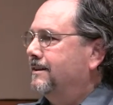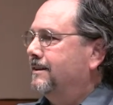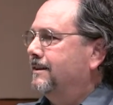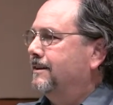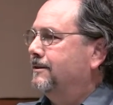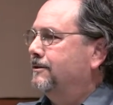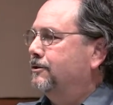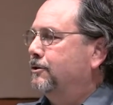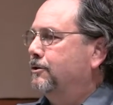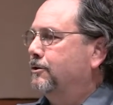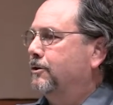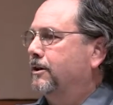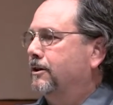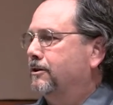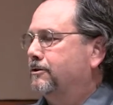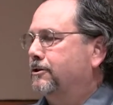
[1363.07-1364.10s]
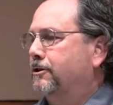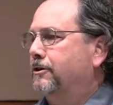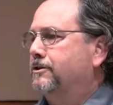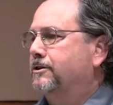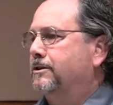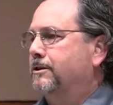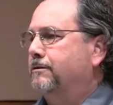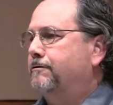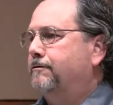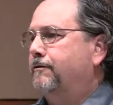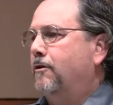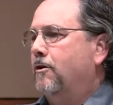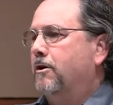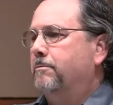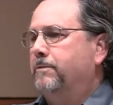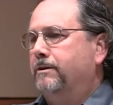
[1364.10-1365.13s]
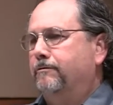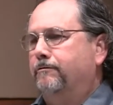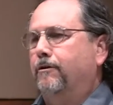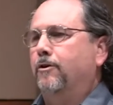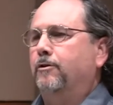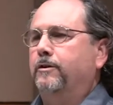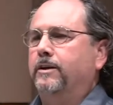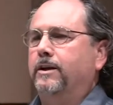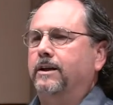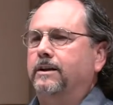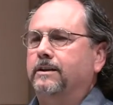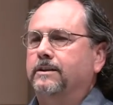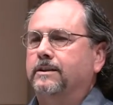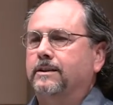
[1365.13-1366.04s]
into a liturgical form invoking